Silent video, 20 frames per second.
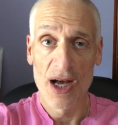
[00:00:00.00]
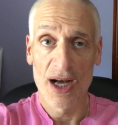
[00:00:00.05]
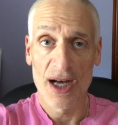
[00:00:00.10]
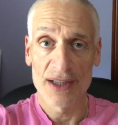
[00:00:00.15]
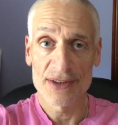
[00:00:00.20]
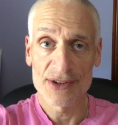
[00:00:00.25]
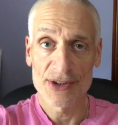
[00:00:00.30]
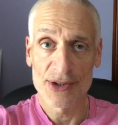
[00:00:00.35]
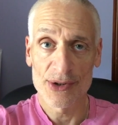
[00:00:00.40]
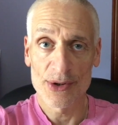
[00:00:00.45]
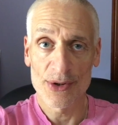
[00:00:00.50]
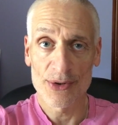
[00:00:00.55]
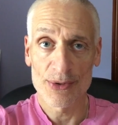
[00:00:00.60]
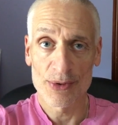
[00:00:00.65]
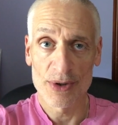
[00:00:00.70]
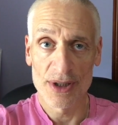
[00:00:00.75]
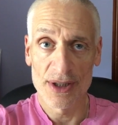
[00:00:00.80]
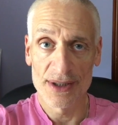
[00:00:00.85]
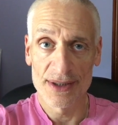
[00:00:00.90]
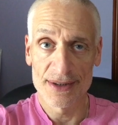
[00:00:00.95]

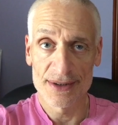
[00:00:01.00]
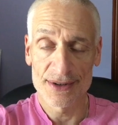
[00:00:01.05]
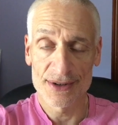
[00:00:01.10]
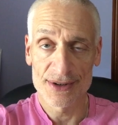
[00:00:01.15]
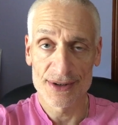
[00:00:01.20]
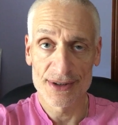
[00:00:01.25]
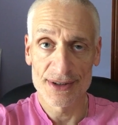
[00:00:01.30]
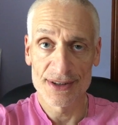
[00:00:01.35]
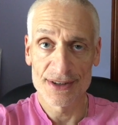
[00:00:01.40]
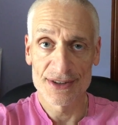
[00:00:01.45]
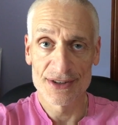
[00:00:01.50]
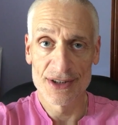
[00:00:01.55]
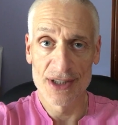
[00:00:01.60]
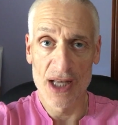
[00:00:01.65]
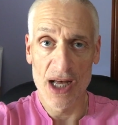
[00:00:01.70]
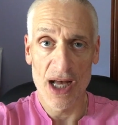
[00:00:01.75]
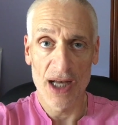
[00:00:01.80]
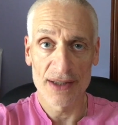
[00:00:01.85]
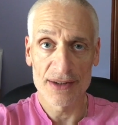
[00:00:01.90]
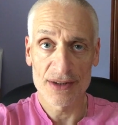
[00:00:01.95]
Osteoarthritis is
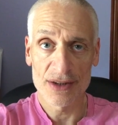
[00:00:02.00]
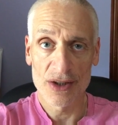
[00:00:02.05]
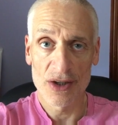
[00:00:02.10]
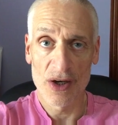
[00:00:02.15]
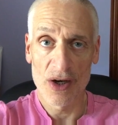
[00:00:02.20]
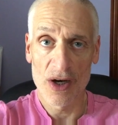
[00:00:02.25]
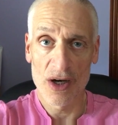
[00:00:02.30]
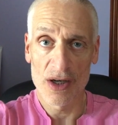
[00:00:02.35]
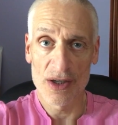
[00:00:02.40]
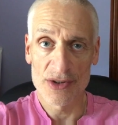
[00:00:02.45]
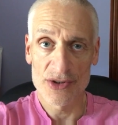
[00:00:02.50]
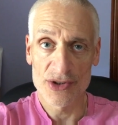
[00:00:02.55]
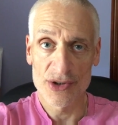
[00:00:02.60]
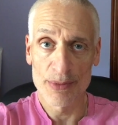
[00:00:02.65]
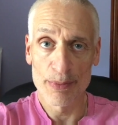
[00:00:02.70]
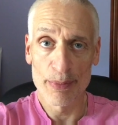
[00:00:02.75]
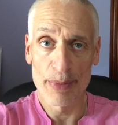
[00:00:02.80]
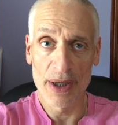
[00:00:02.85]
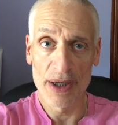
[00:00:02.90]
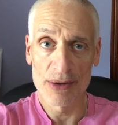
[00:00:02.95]
not caused
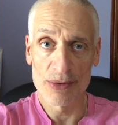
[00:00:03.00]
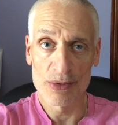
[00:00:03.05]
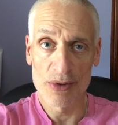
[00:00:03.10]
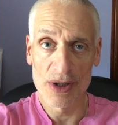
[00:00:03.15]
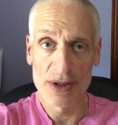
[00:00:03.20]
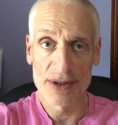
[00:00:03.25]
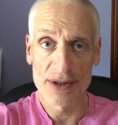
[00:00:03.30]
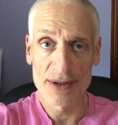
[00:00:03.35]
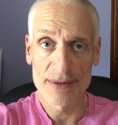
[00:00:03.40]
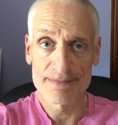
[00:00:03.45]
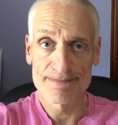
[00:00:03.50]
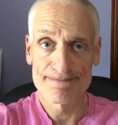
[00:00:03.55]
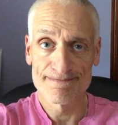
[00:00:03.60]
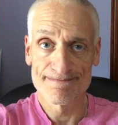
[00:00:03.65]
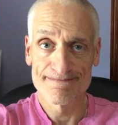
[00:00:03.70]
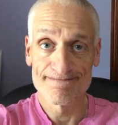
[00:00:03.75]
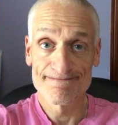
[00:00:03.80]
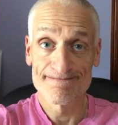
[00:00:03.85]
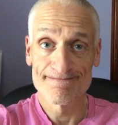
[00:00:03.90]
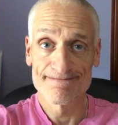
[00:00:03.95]
by running.
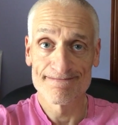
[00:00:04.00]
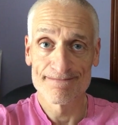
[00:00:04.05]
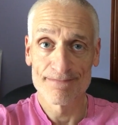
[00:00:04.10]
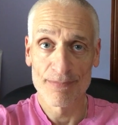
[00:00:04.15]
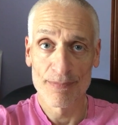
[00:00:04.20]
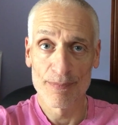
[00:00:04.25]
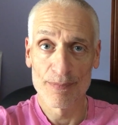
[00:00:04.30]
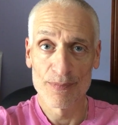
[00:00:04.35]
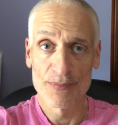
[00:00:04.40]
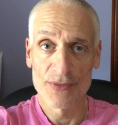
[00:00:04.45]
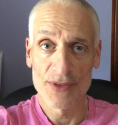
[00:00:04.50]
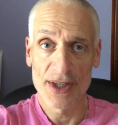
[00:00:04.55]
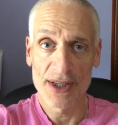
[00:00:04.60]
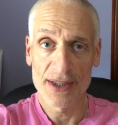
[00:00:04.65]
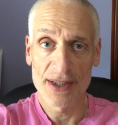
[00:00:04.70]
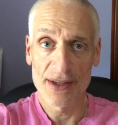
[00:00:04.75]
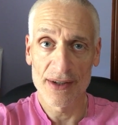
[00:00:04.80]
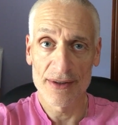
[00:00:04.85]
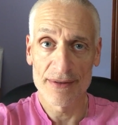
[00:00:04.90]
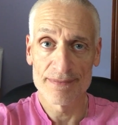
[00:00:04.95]

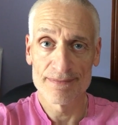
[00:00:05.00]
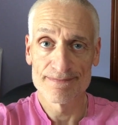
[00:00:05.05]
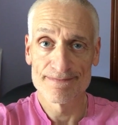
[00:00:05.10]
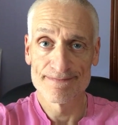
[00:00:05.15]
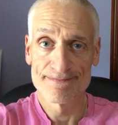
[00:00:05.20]
Take care.